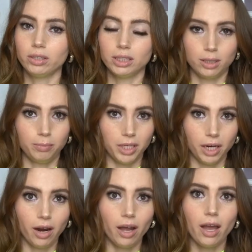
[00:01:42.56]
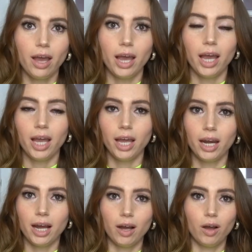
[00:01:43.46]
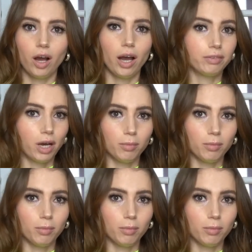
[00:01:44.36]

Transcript: disappear. And I've come